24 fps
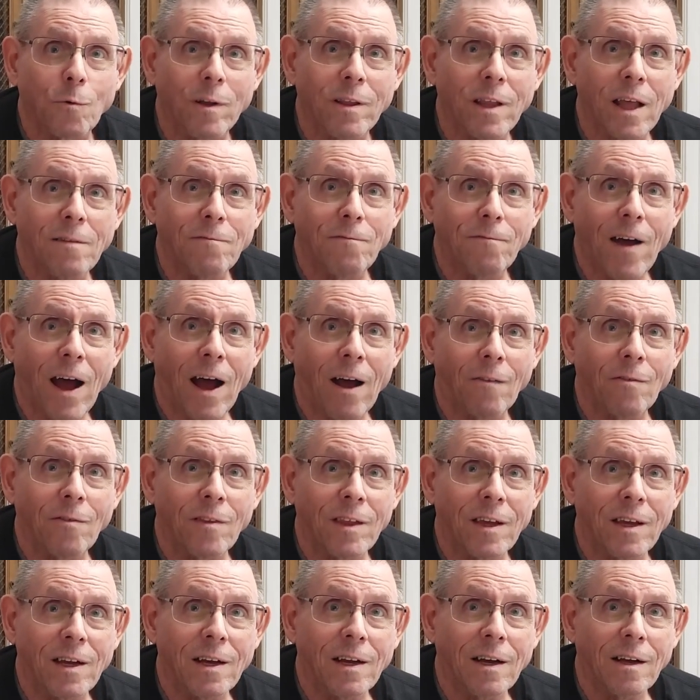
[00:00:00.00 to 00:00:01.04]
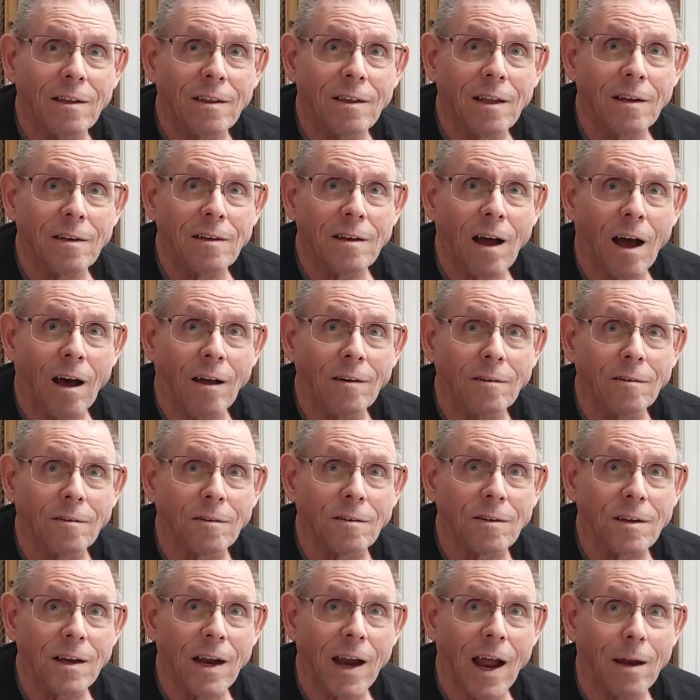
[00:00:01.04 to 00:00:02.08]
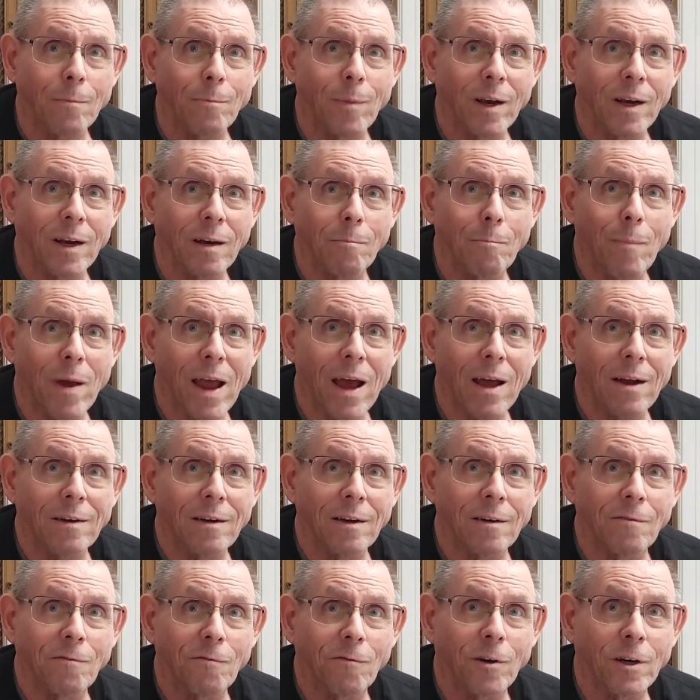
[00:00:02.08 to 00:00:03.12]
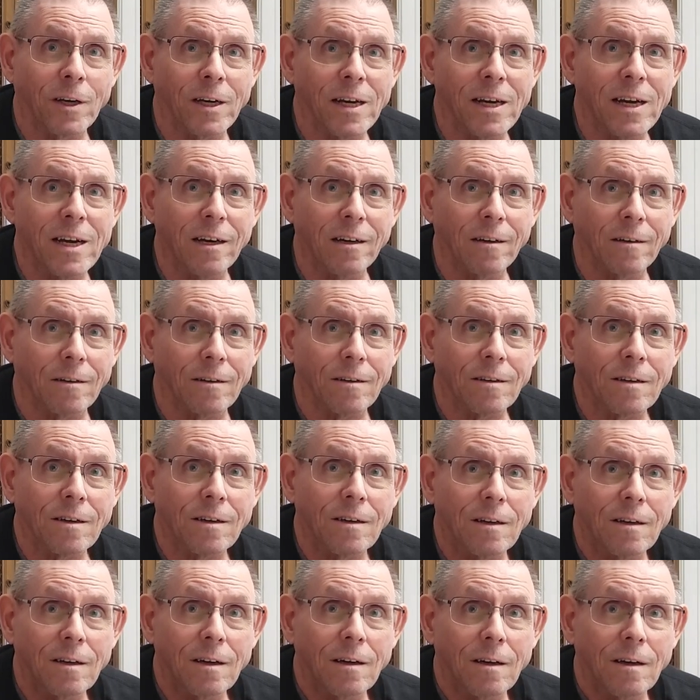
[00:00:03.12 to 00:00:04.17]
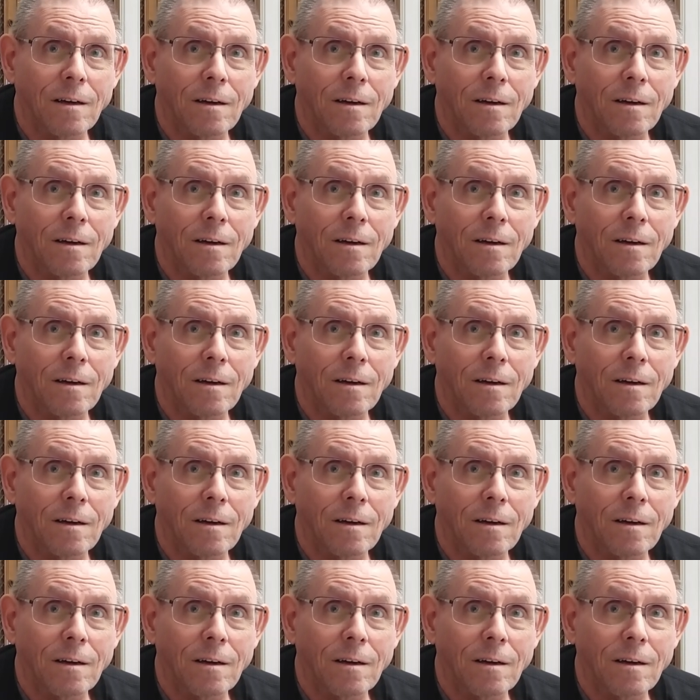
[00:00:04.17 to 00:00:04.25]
That's when they found the tunnels that had been abandoned for years.